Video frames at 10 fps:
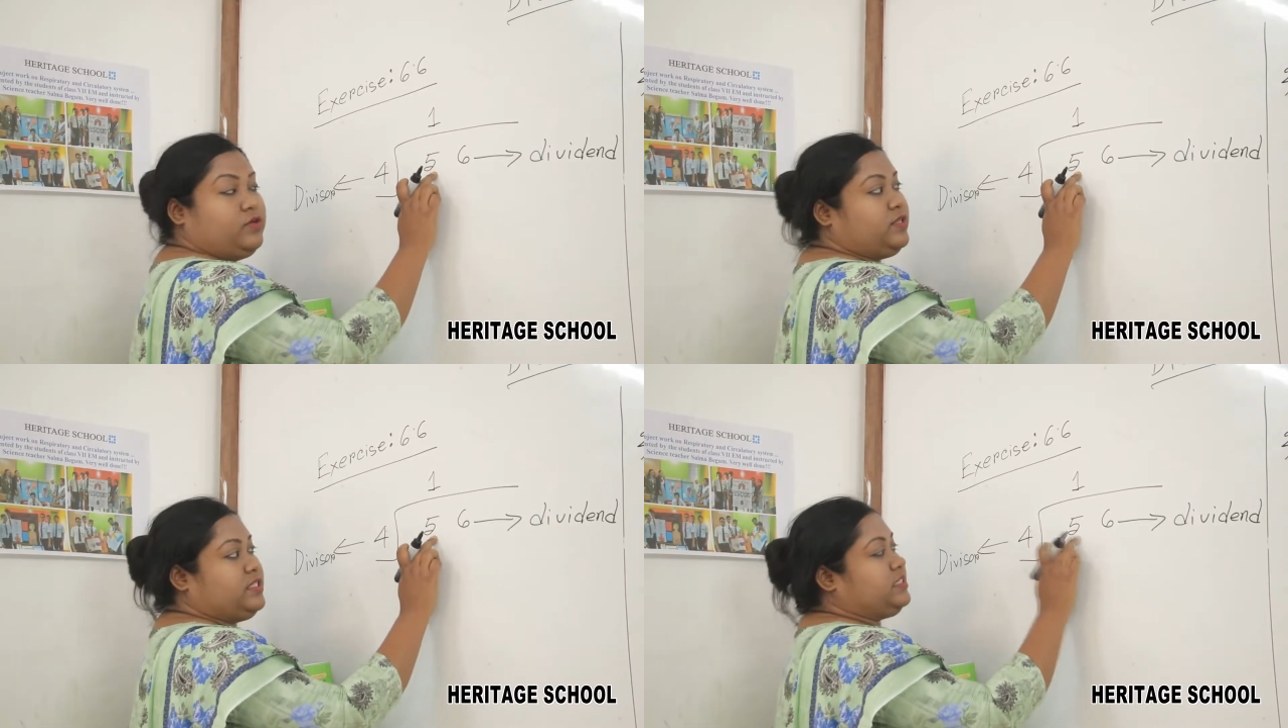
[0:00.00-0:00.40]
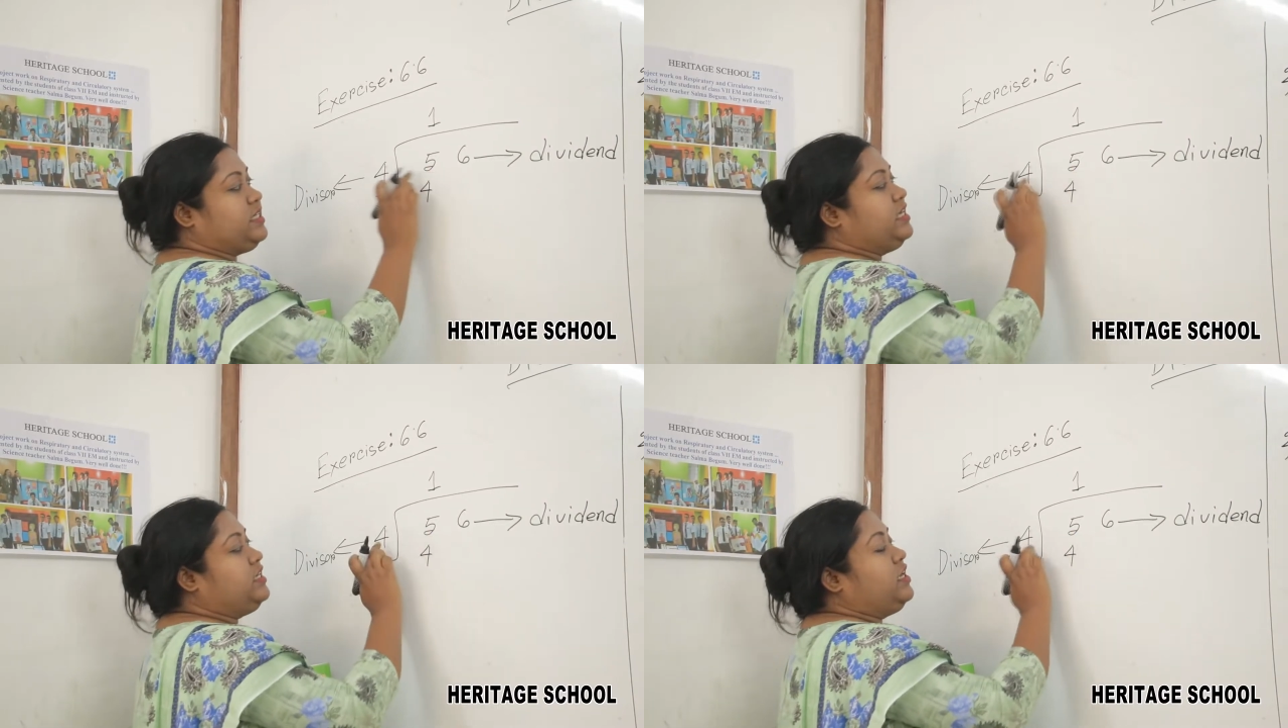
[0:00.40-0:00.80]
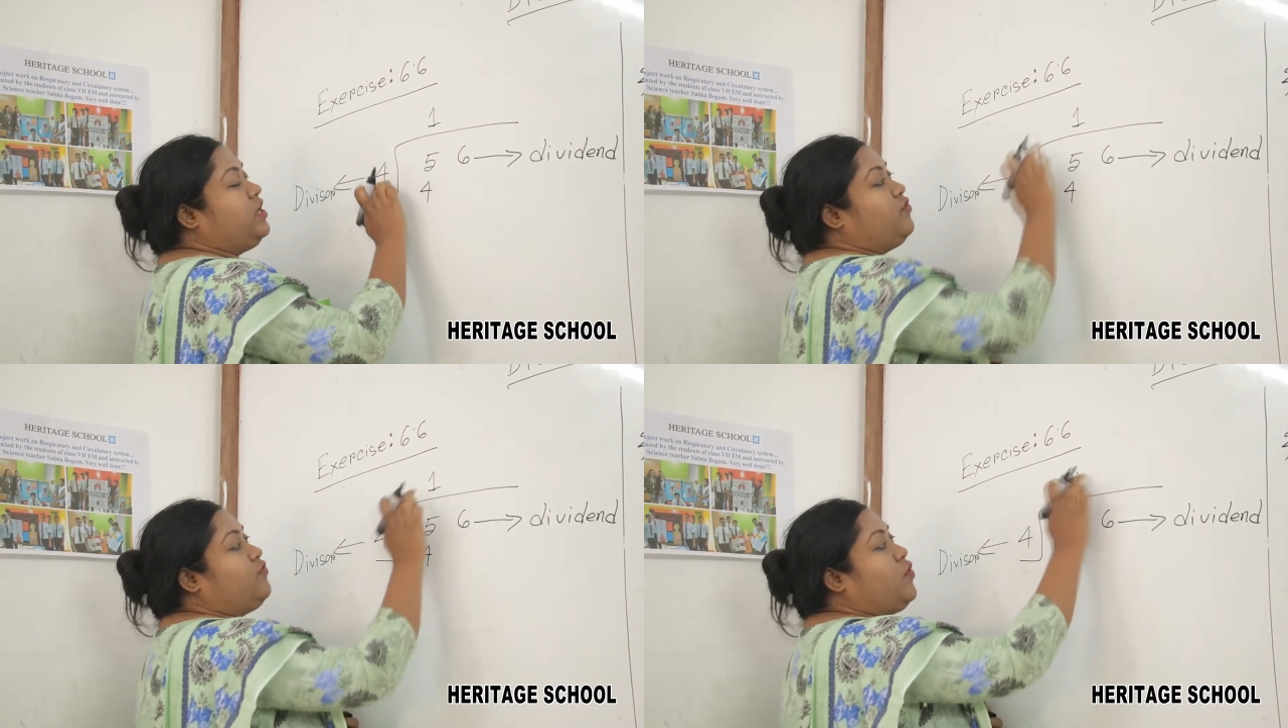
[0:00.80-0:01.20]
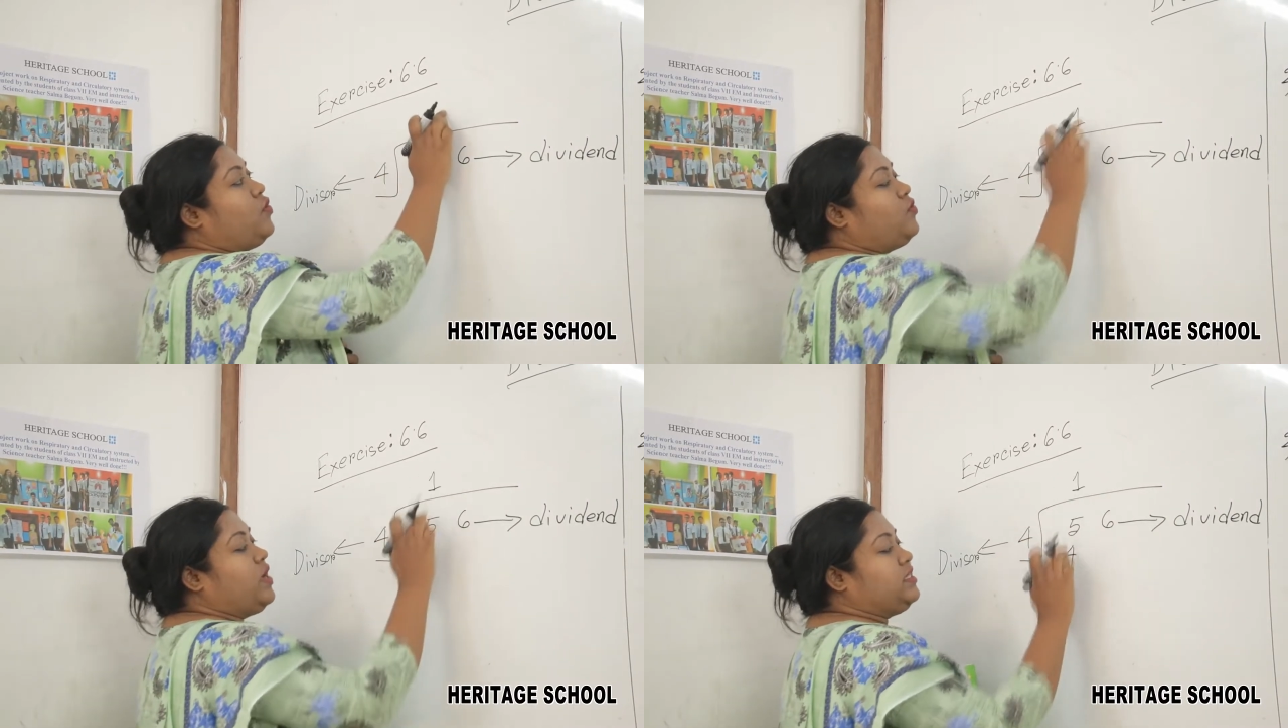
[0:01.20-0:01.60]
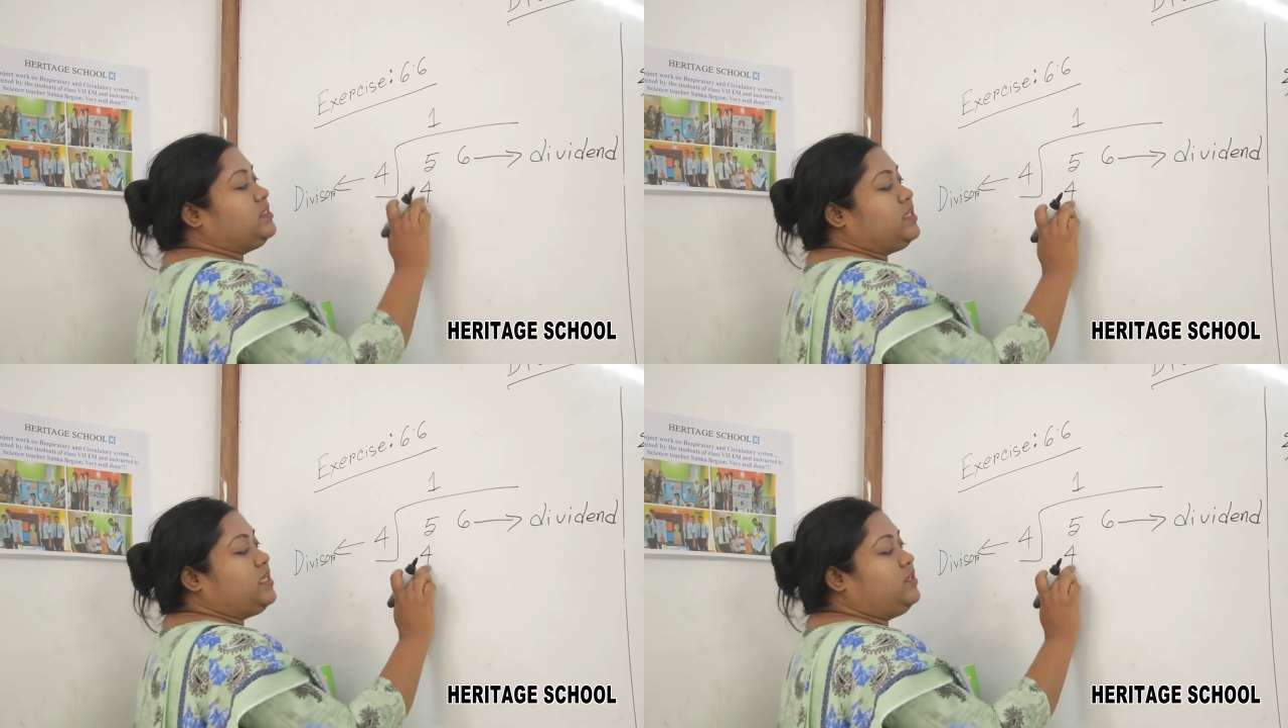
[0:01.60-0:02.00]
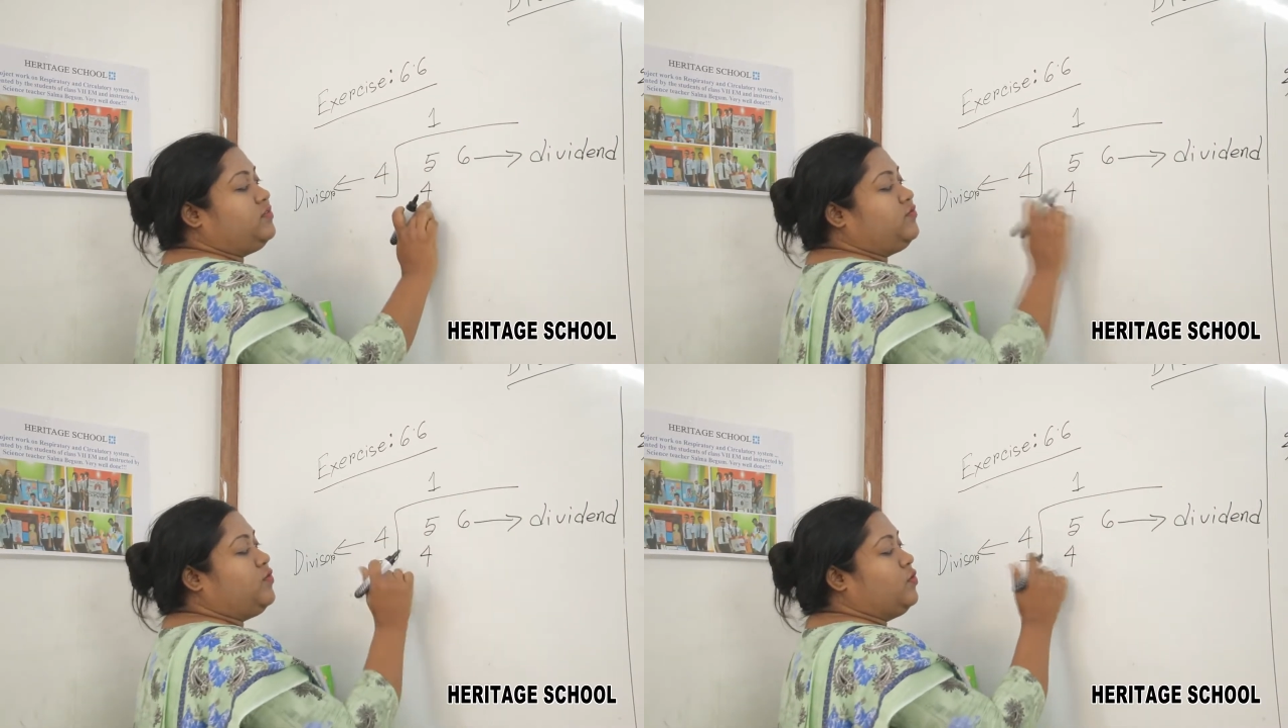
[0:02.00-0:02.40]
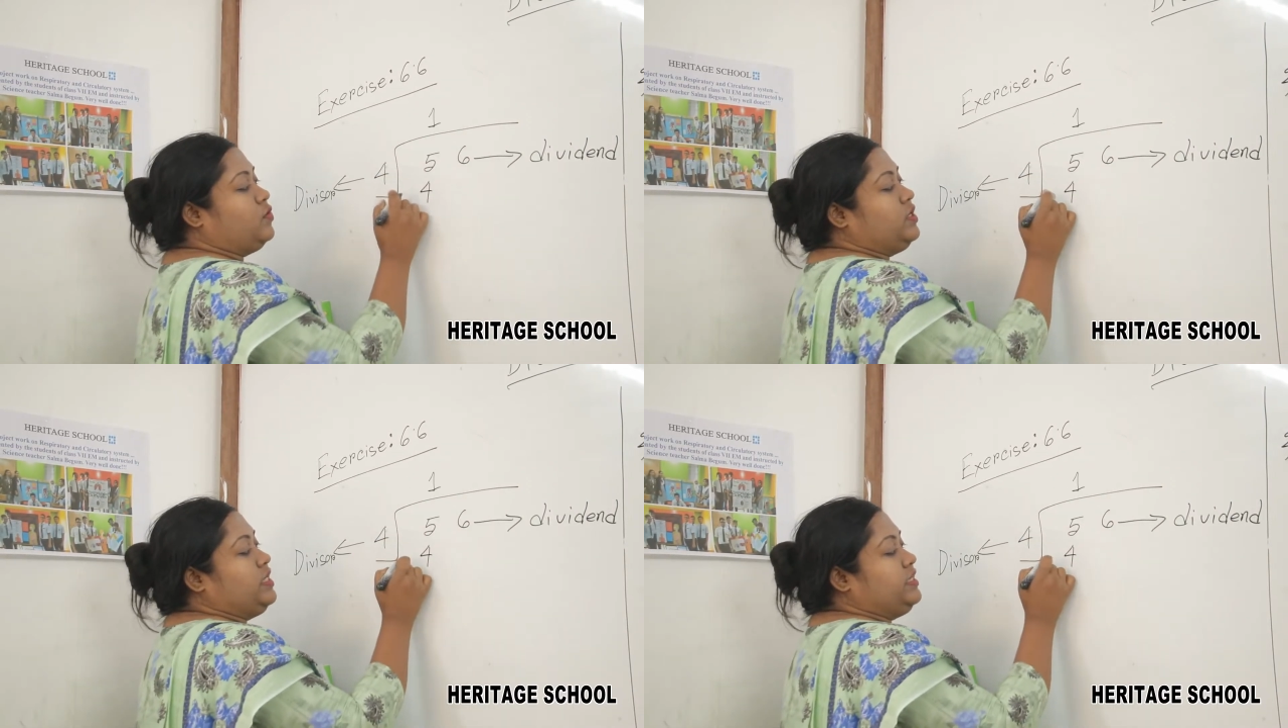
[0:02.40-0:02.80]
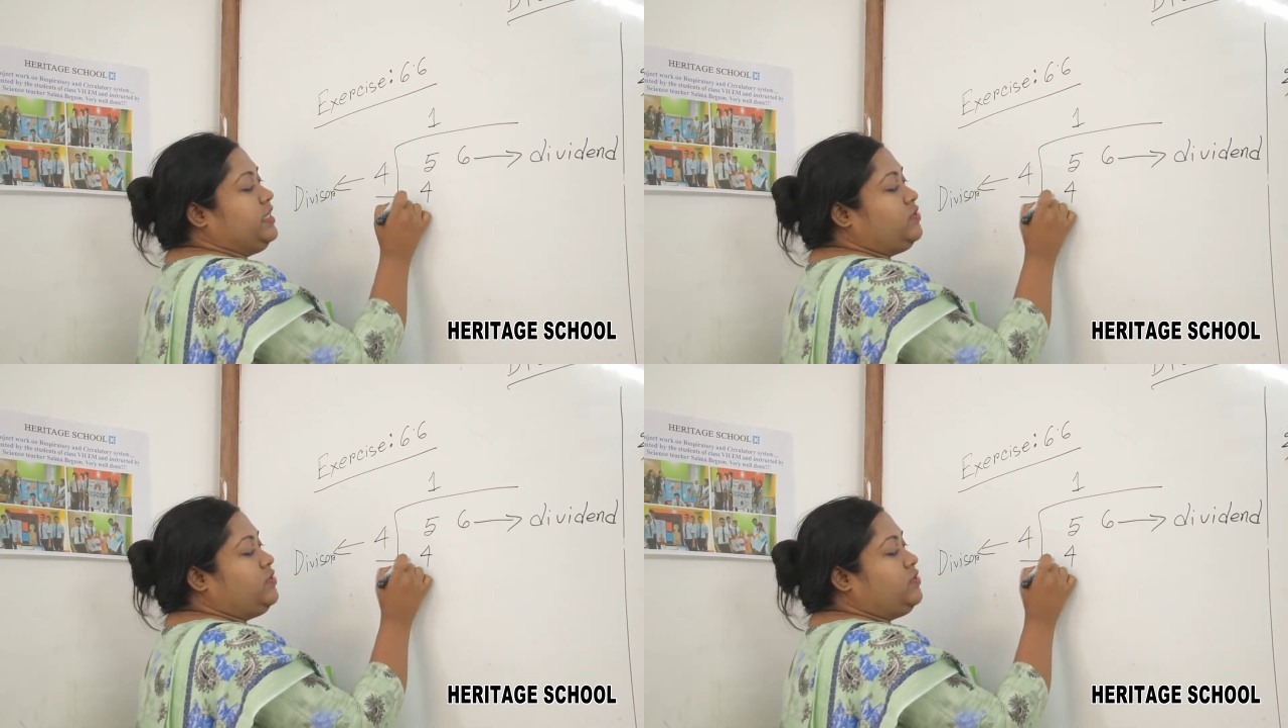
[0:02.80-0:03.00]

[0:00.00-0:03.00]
we will start. 4 ones are 4.